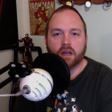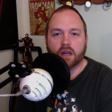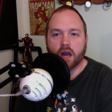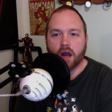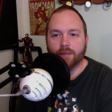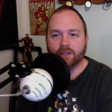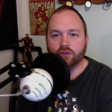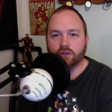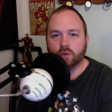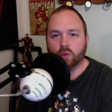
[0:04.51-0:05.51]
coming
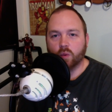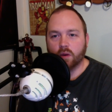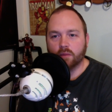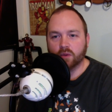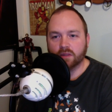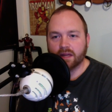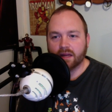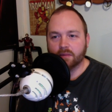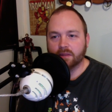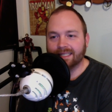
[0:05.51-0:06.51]
to you one more
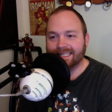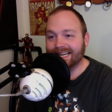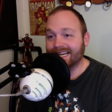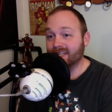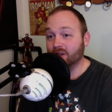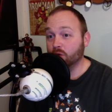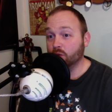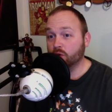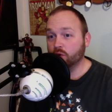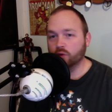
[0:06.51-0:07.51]
time on the
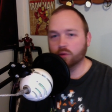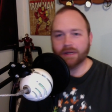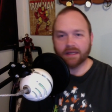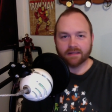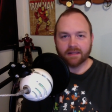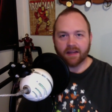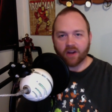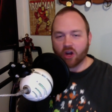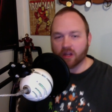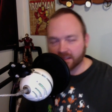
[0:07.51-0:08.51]
YouTube, as they
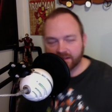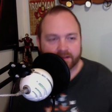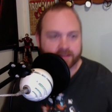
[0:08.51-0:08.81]
call it.